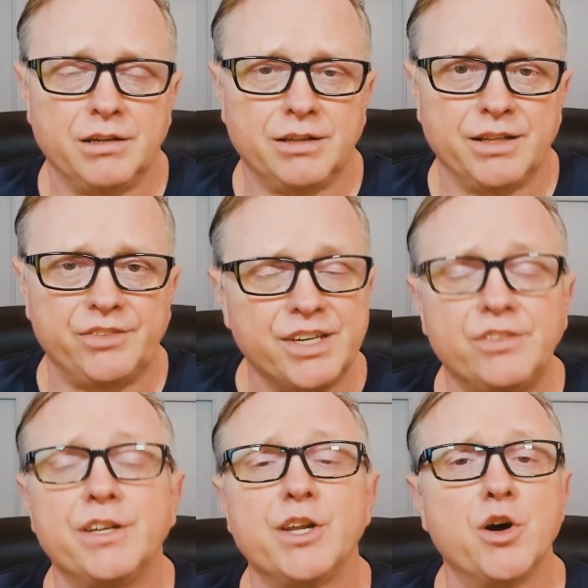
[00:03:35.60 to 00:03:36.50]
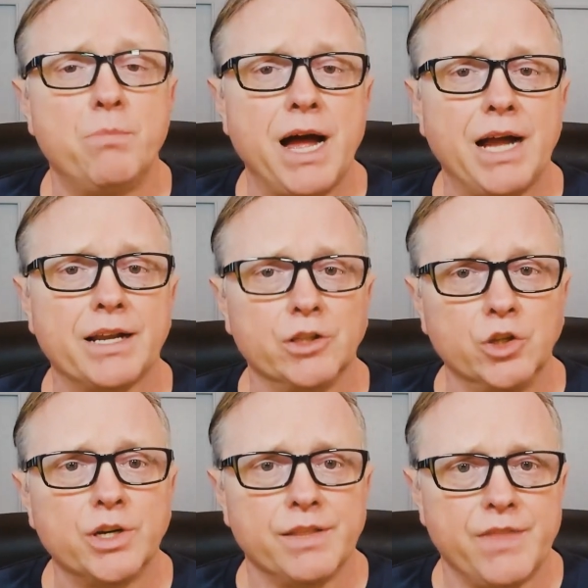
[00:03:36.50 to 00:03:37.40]
It's easy to go back and
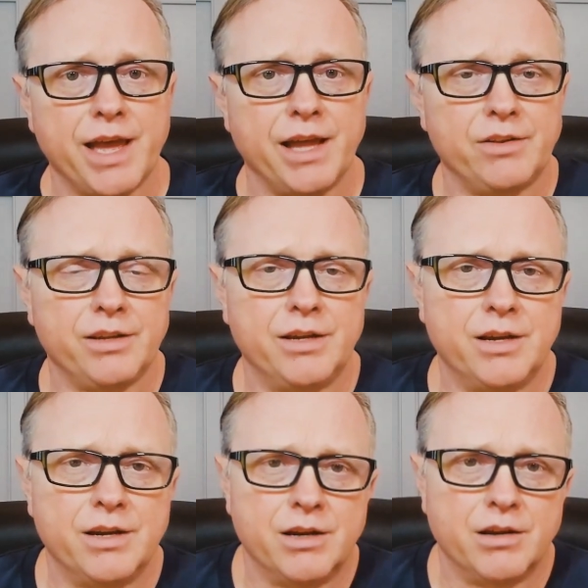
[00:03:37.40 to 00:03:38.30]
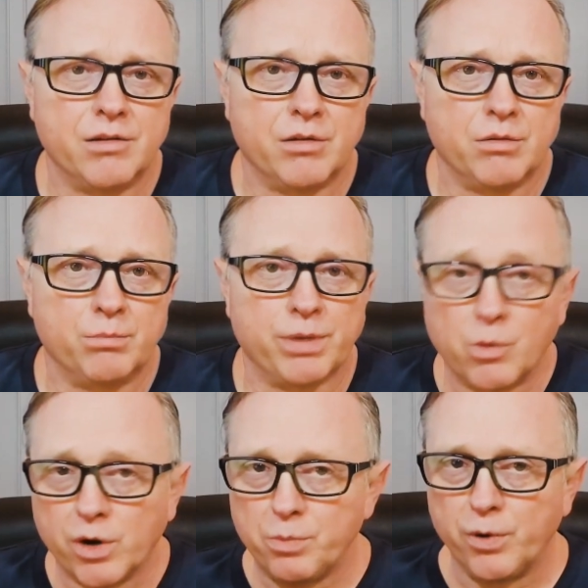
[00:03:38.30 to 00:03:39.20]
look at that. But I
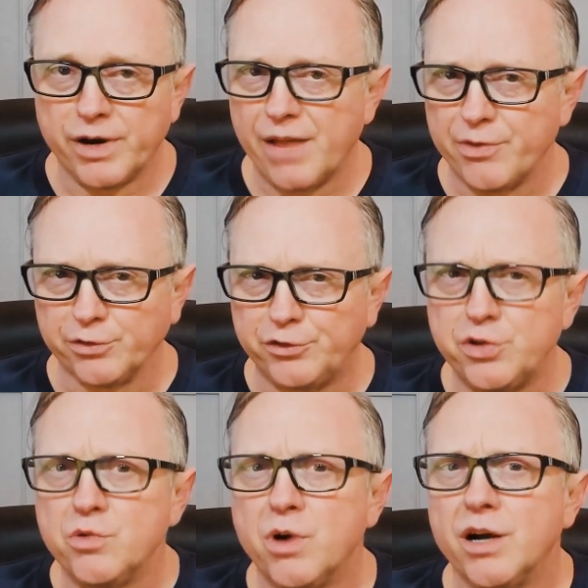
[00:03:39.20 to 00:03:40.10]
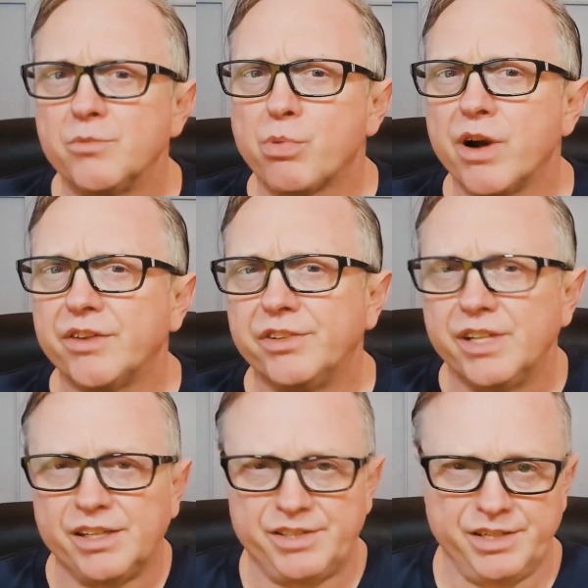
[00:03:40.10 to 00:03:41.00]
want to point out there's two
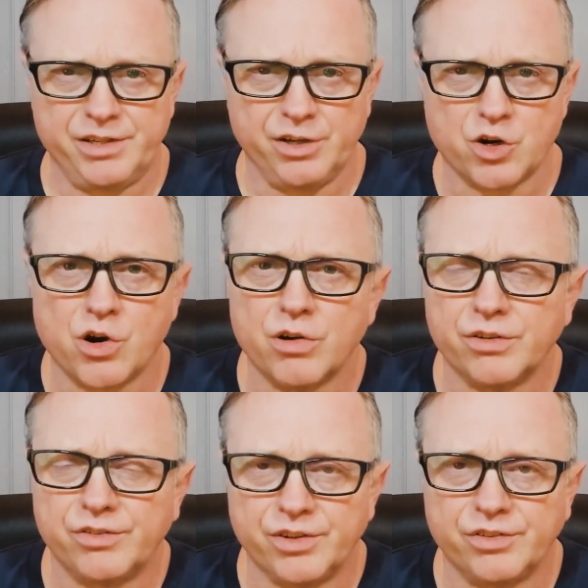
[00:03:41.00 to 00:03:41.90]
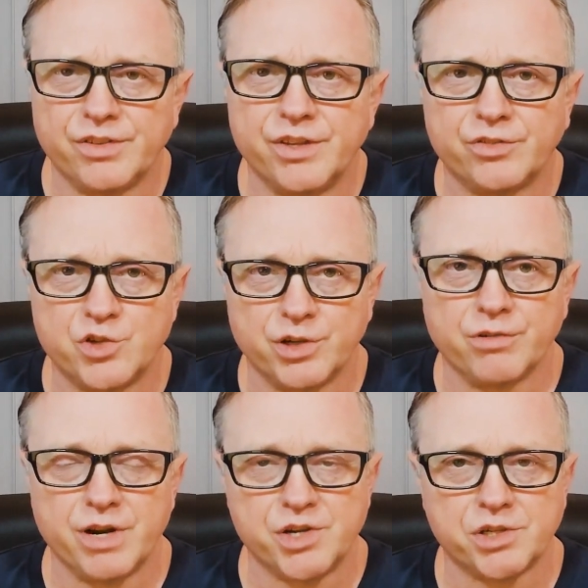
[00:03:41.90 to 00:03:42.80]
unprecedented occurrences in this
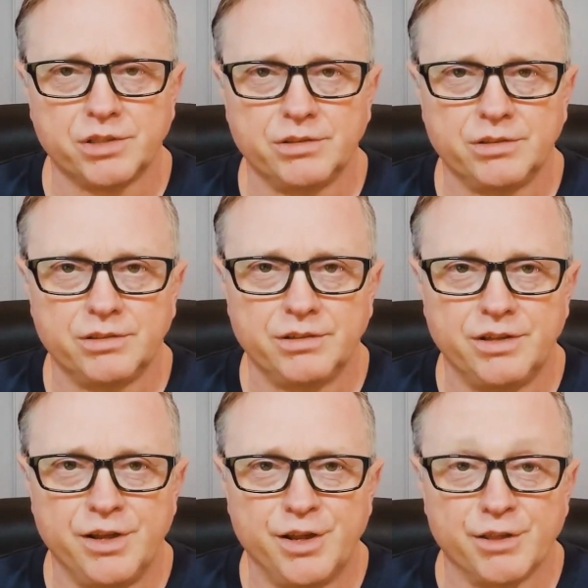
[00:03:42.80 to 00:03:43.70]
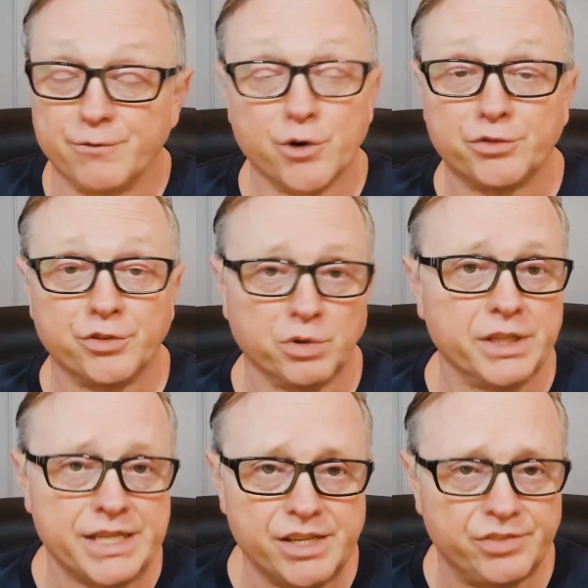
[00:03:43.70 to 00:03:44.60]
generation. The first is really
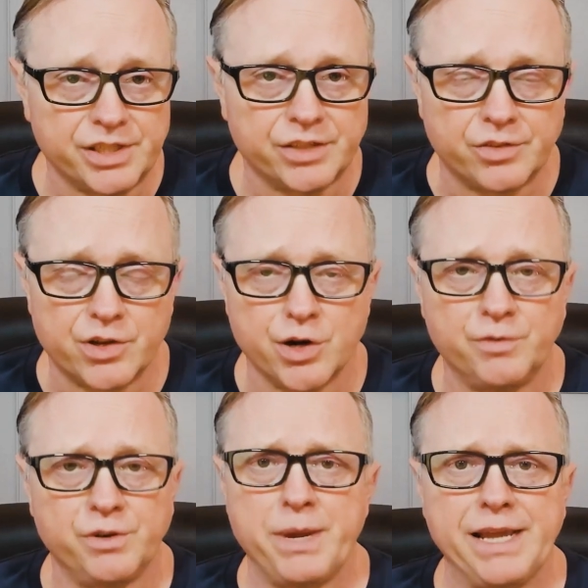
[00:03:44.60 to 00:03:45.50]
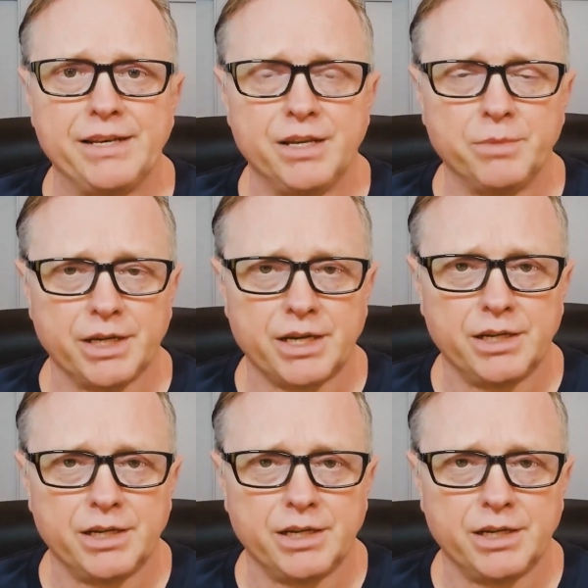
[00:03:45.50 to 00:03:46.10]
easy. It's the COVID pandemic.